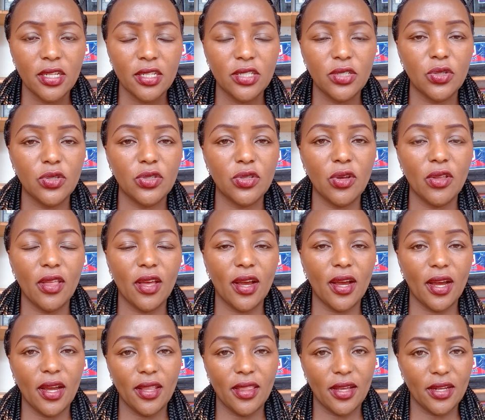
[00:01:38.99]
she was not the
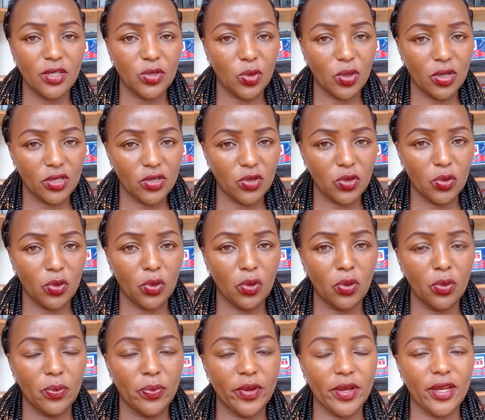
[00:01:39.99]
kind that was so
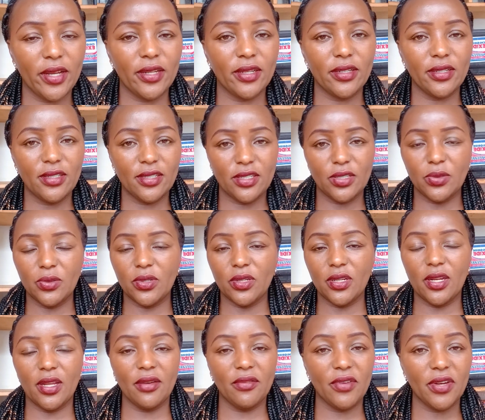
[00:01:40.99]
open. She would
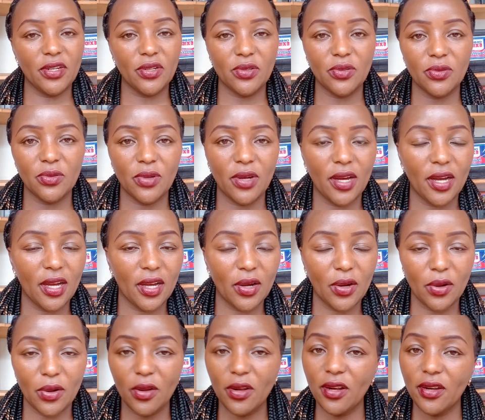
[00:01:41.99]
never do her
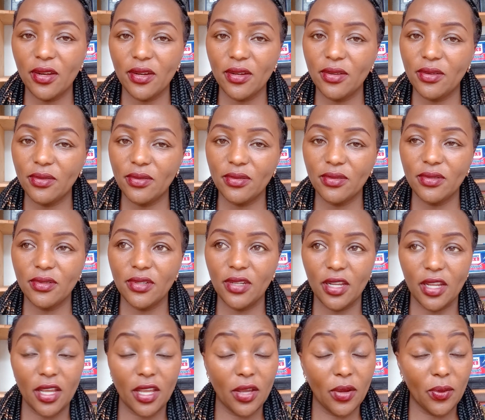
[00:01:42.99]
call
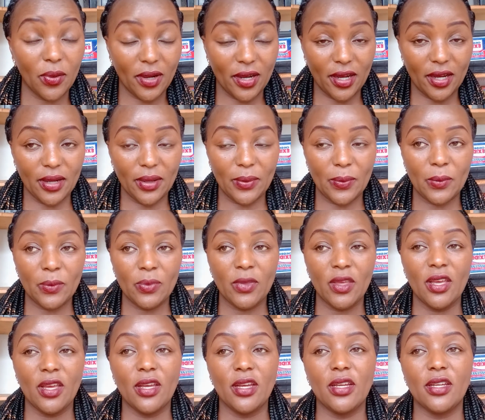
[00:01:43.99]
nikiwa.
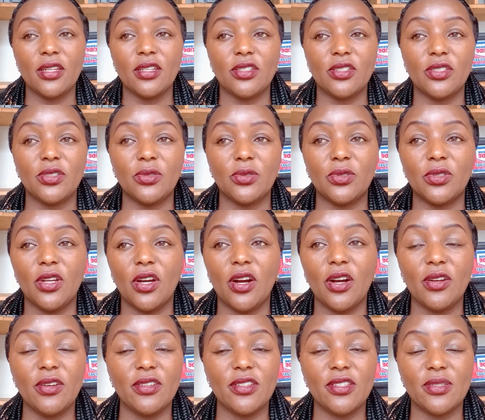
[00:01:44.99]
She would
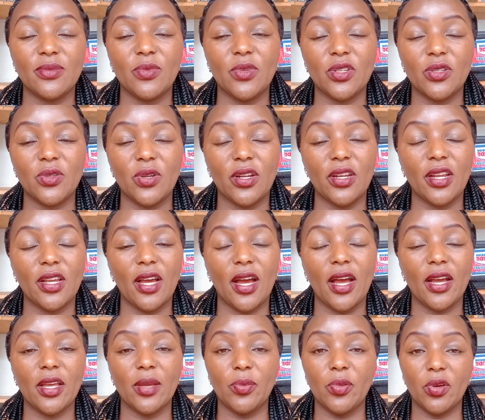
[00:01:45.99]
always make sure
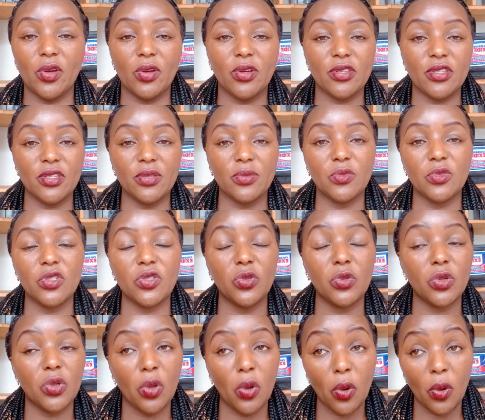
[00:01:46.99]
akipigiwa simu she
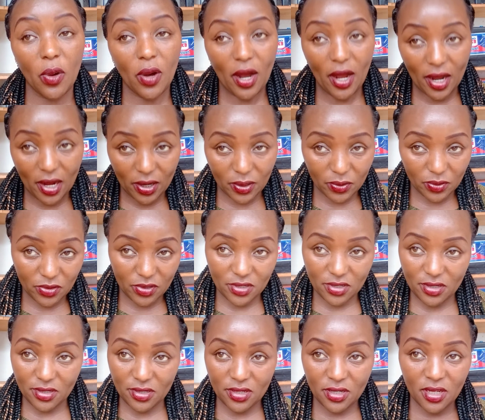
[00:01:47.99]
would go out.
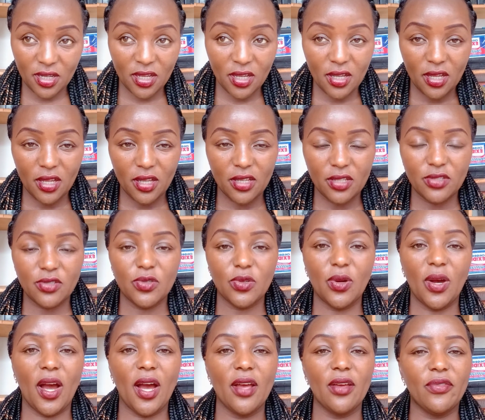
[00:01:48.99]

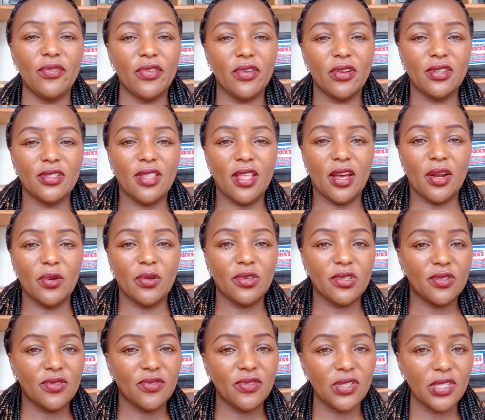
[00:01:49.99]
So I felt that was
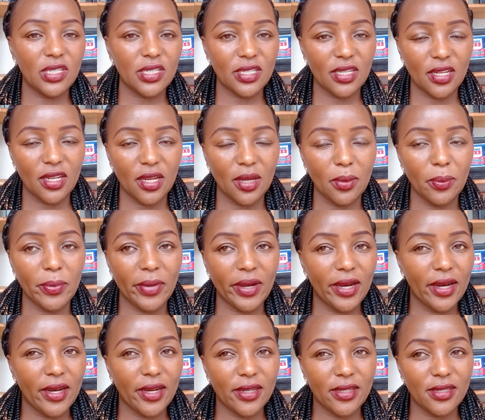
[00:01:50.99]
fishy,
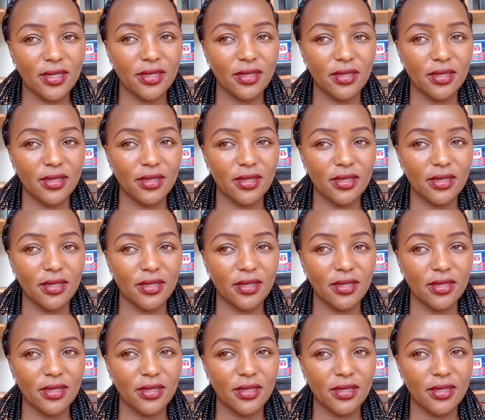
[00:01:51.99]
but